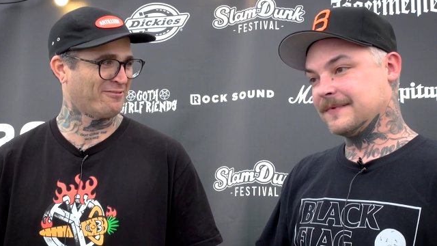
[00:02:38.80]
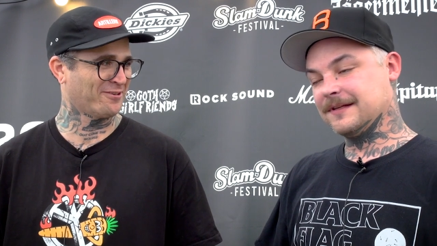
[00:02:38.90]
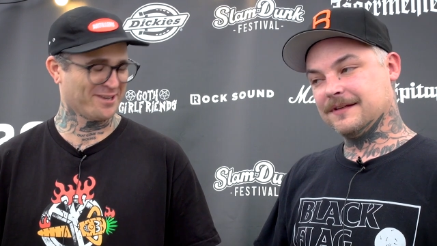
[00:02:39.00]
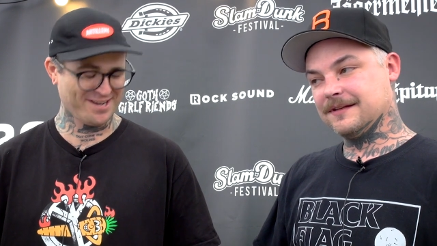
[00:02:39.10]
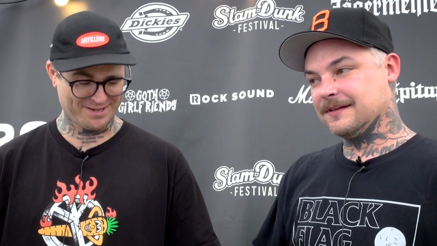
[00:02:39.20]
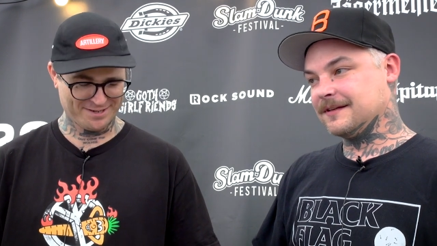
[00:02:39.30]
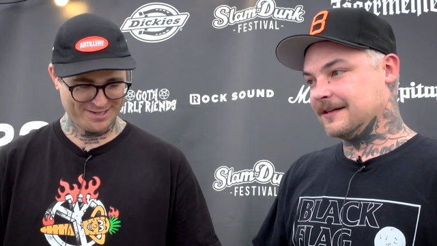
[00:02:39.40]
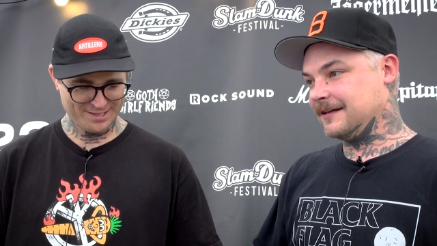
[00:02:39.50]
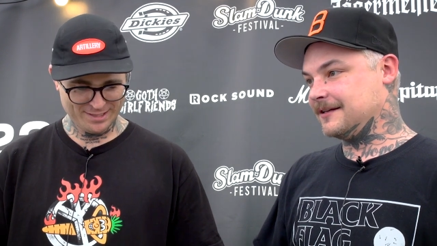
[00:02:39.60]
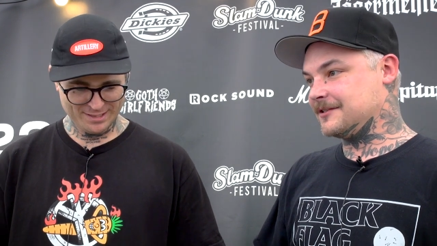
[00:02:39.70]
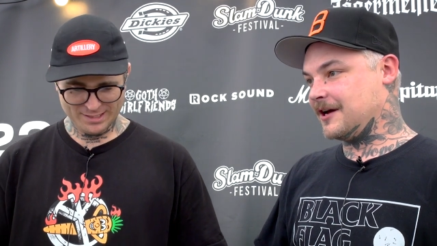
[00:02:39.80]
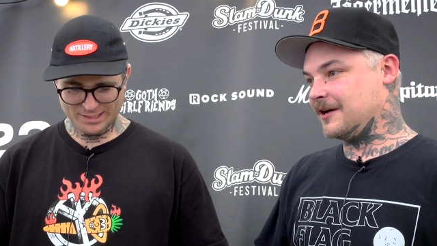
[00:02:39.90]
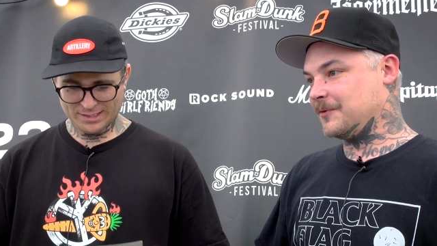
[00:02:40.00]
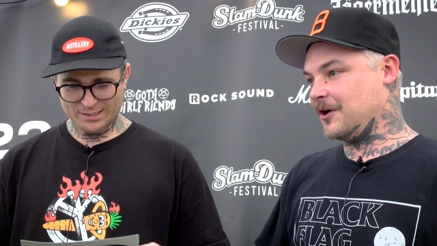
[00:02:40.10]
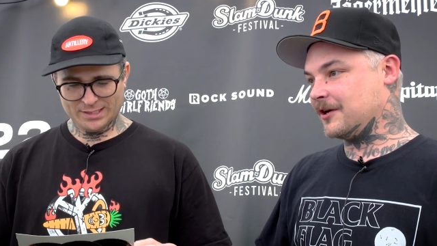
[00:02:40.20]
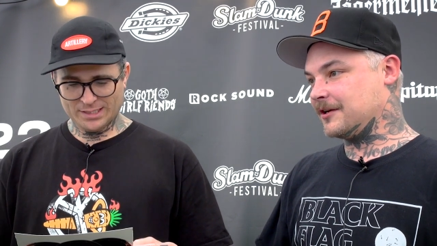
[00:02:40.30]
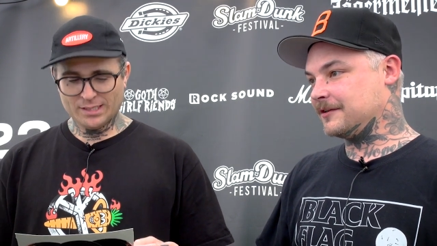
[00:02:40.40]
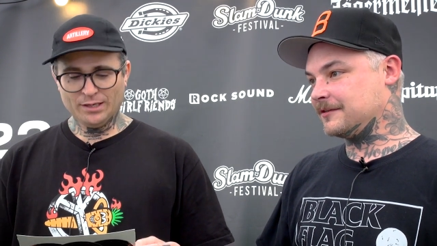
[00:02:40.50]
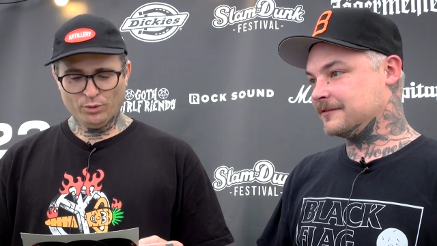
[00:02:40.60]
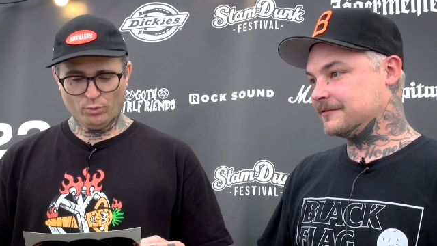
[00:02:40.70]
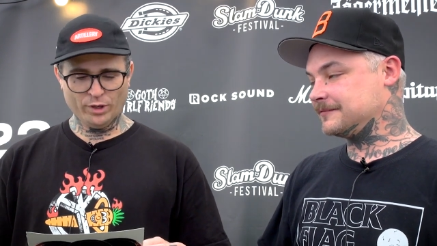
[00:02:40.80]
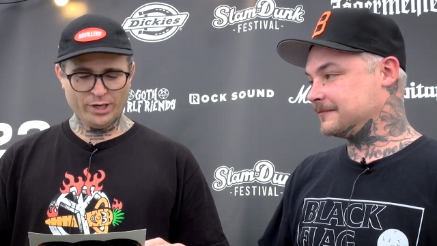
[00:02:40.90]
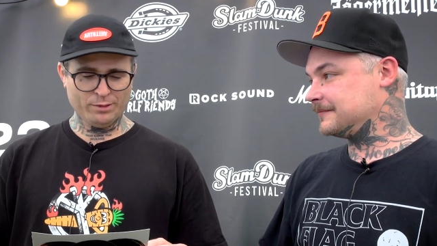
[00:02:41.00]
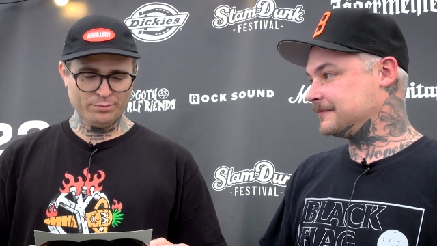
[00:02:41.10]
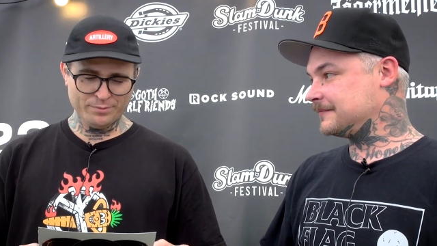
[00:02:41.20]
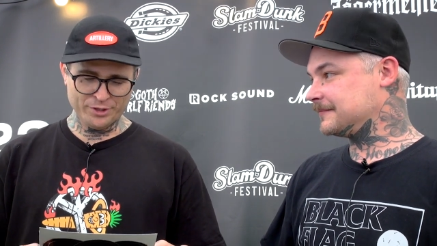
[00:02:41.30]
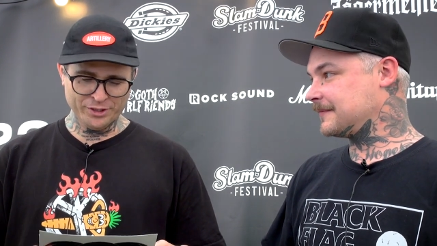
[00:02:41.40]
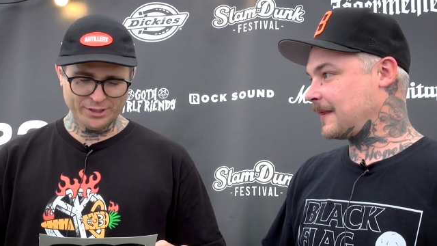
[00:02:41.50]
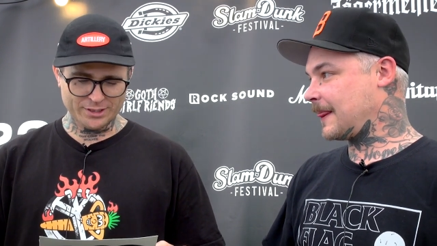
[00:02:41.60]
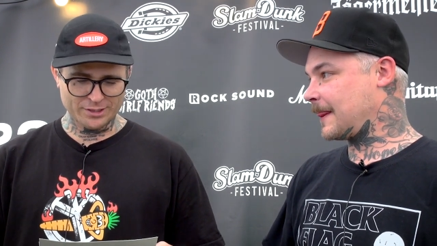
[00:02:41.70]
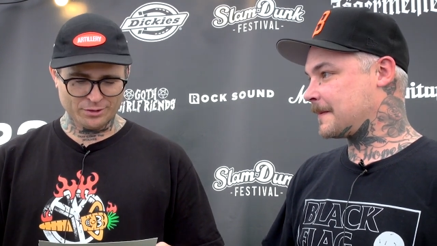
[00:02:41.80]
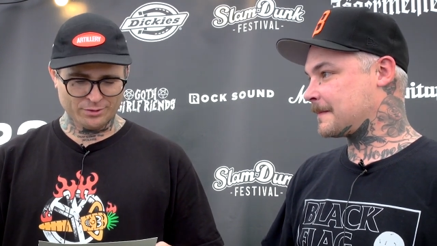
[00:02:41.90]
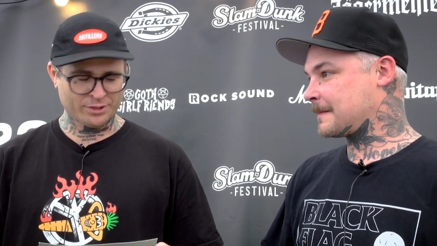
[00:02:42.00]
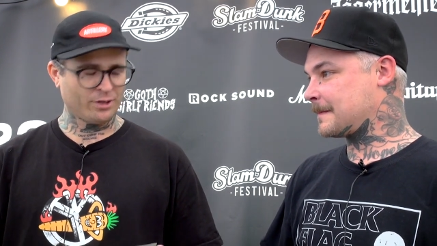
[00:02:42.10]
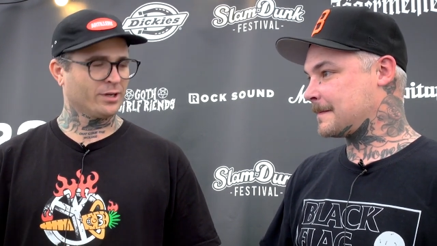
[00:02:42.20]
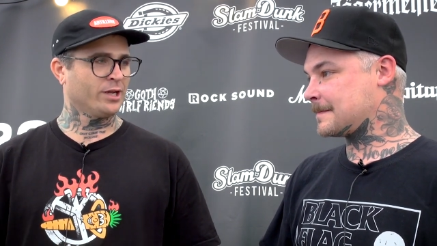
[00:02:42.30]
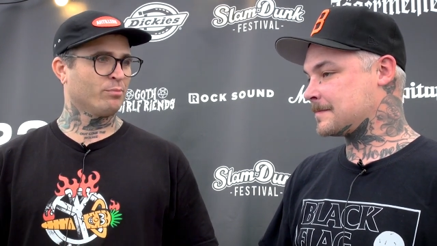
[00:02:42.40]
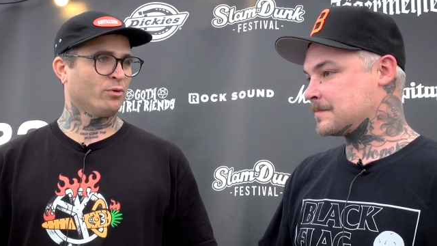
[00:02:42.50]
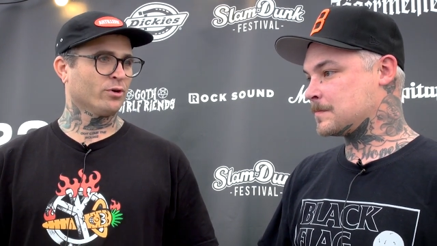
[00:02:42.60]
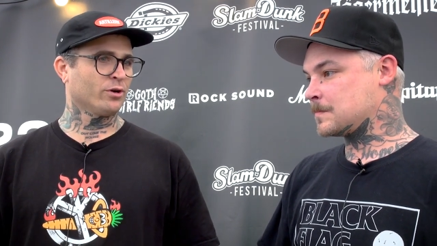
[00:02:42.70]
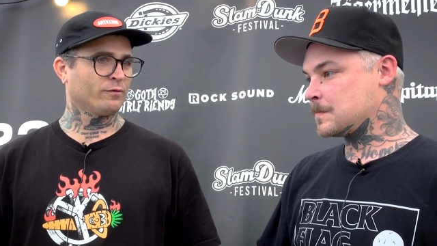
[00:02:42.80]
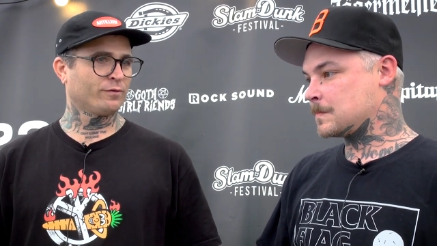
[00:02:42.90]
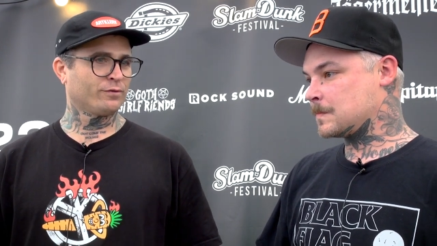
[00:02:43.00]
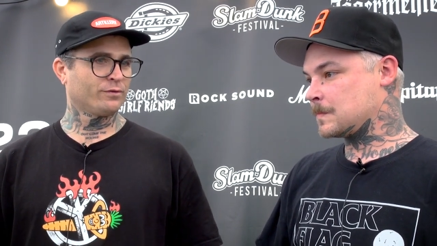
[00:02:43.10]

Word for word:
Speaker 1: ever again. It is hard work. What album can you listen to and not get bored of?